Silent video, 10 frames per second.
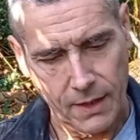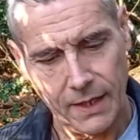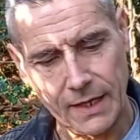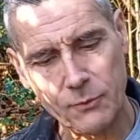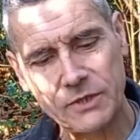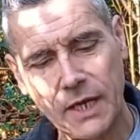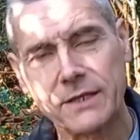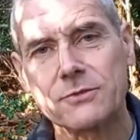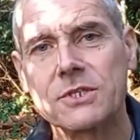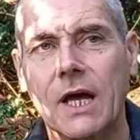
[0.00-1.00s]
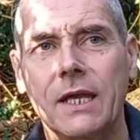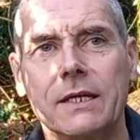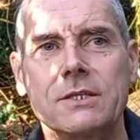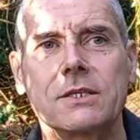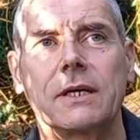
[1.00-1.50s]
And I would like to
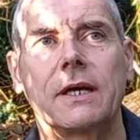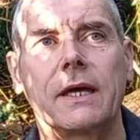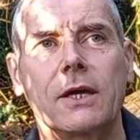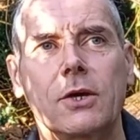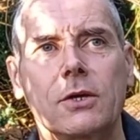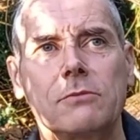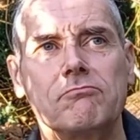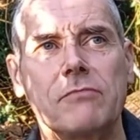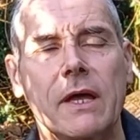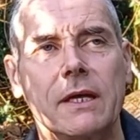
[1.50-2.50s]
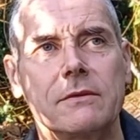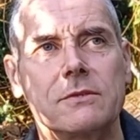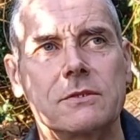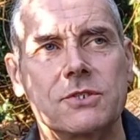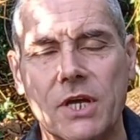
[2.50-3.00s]
challenge a
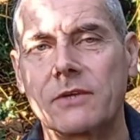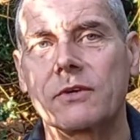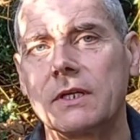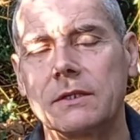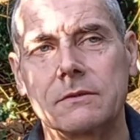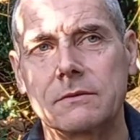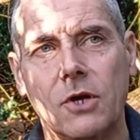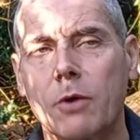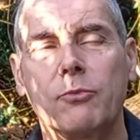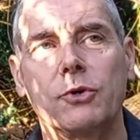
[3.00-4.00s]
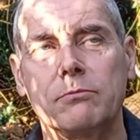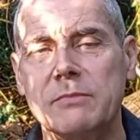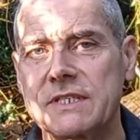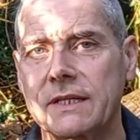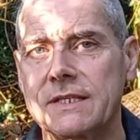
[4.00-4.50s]
general common
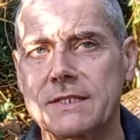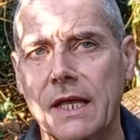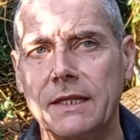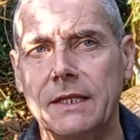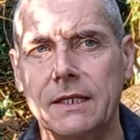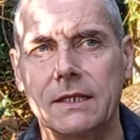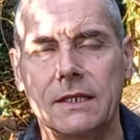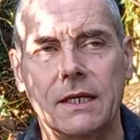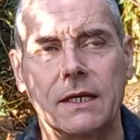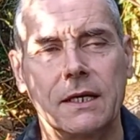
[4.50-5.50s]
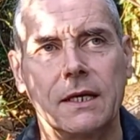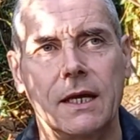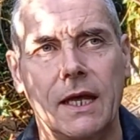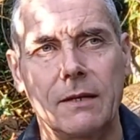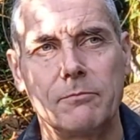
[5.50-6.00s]
misunderstanding
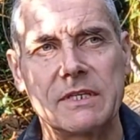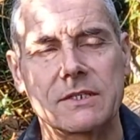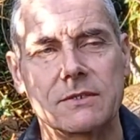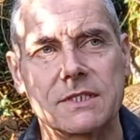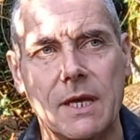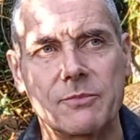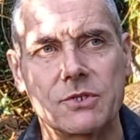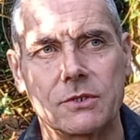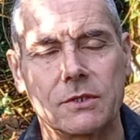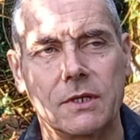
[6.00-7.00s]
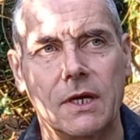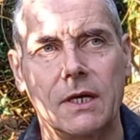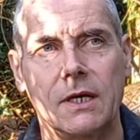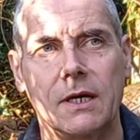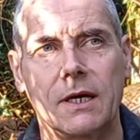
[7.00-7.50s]
and misconception
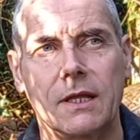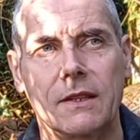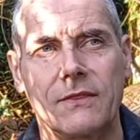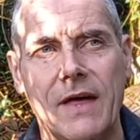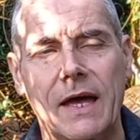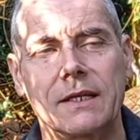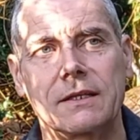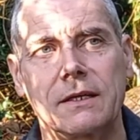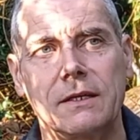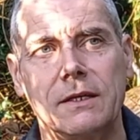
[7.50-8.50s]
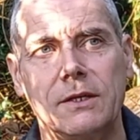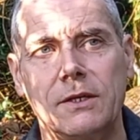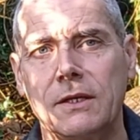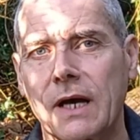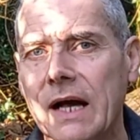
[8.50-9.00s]
that
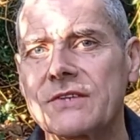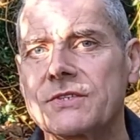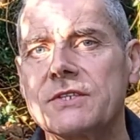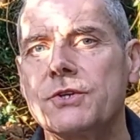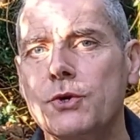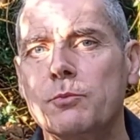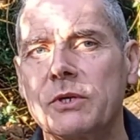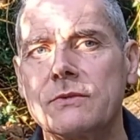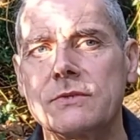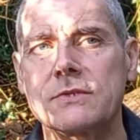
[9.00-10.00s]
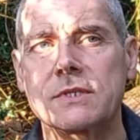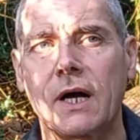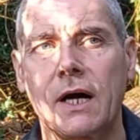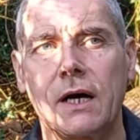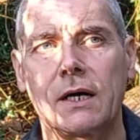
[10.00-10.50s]
us as humans
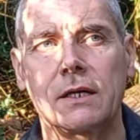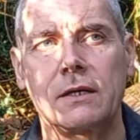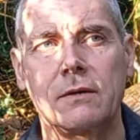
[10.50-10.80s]
are